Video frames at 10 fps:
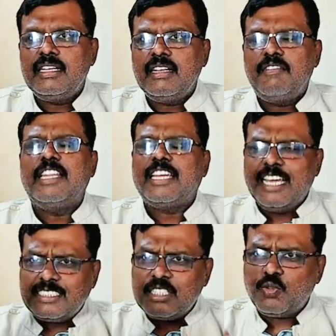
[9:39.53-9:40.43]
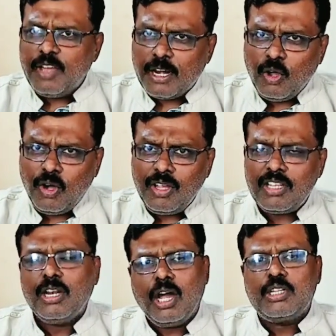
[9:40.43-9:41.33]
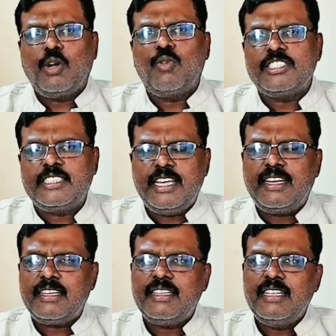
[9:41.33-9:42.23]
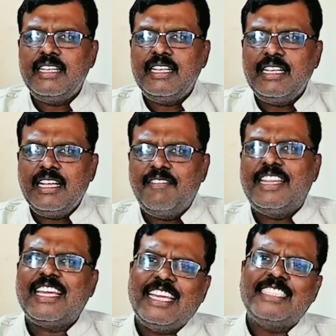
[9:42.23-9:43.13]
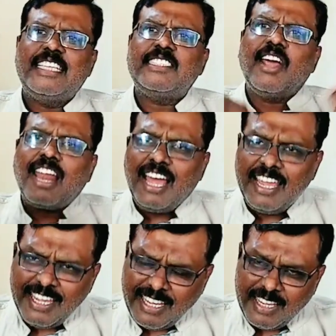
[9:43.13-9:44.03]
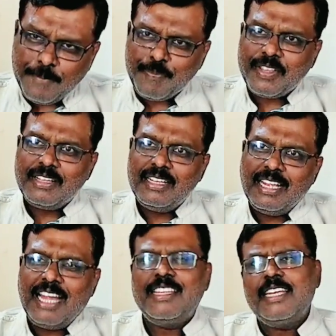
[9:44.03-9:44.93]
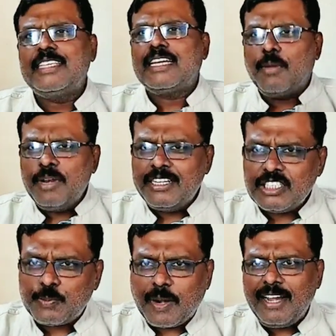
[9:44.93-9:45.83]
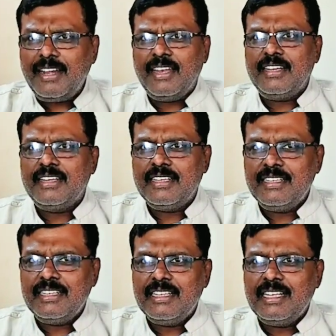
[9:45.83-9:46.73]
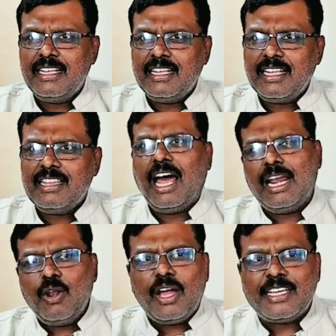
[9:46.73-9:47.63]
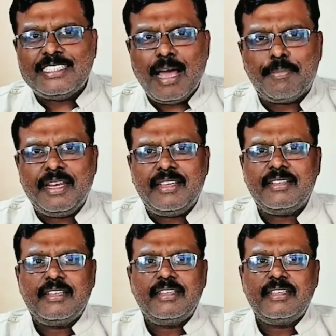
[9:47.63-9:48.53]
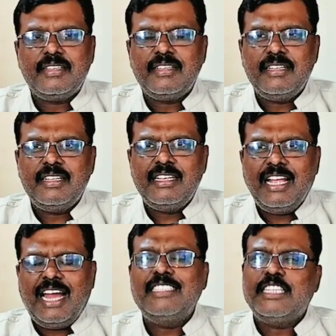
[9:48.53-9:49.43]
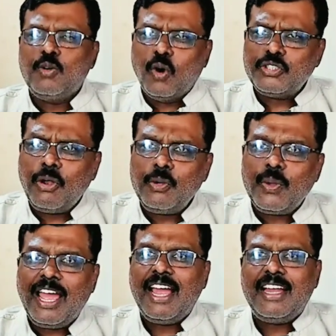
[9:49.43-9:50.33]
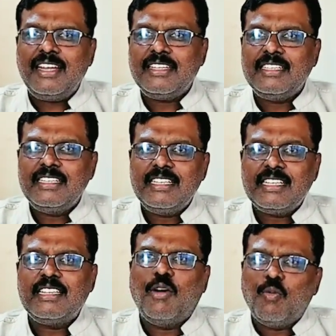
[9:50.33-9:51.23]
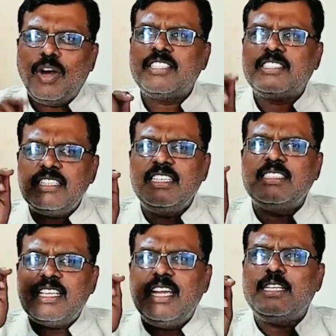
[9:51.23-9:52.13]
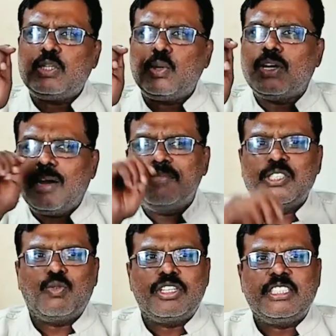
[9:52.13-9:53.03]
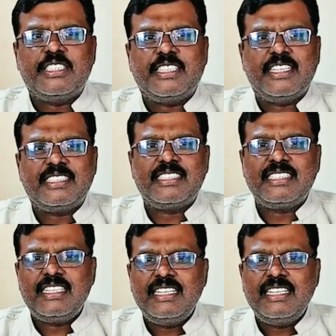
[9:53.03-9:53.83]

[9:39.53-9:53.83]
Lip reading: When the cases were low, lockdown was there. When the cases are high and there is a community spread, the unlock is happening. And she goes on to add, the worst is yet to come, is what she says.